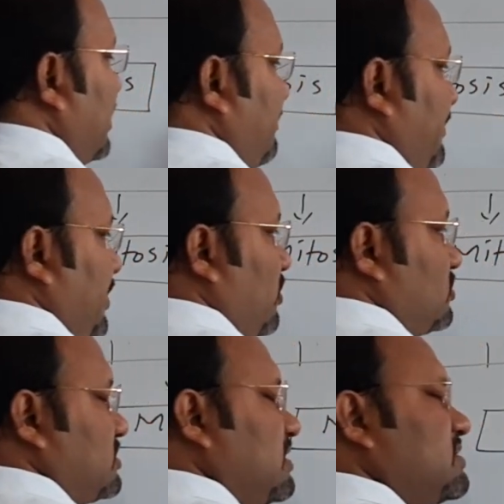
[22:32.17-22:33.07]

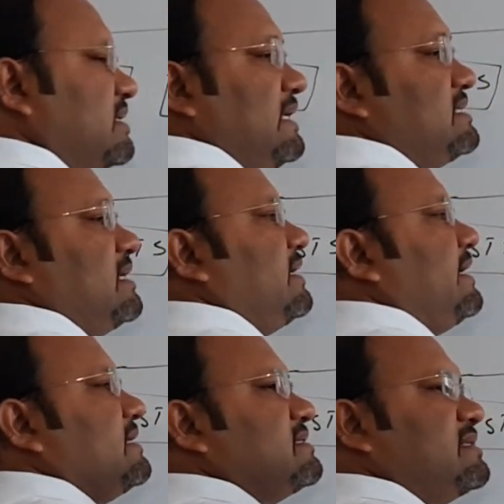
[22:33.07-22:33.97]
Meiosis is an
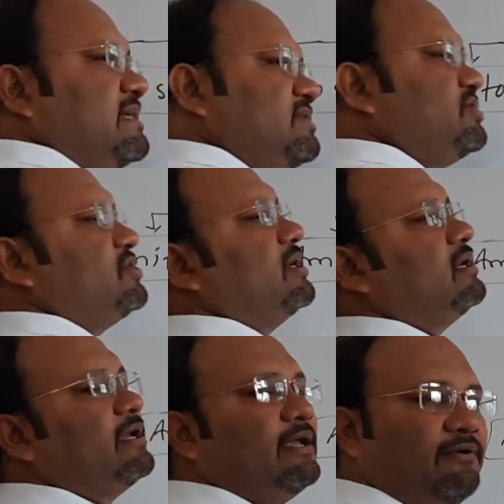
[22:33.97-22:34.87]

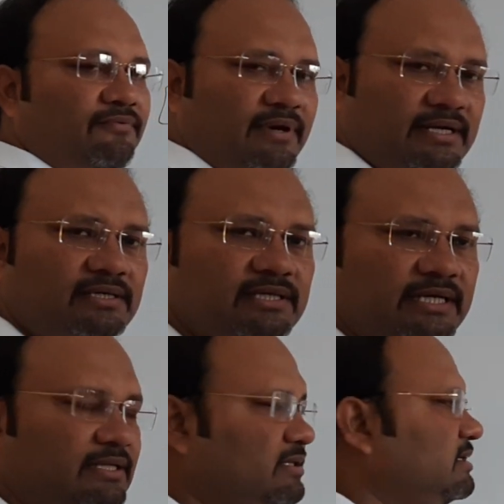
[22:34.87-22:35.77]
essential event
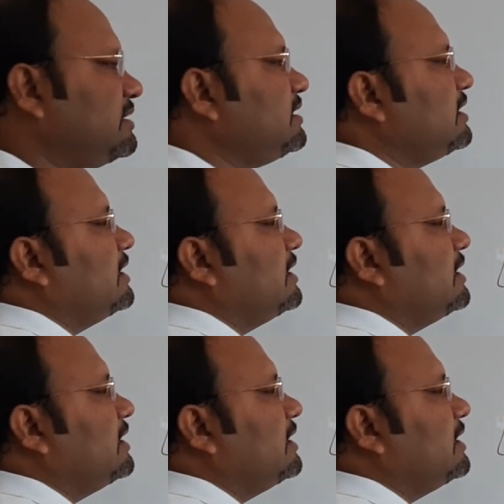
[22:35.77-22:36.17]
in the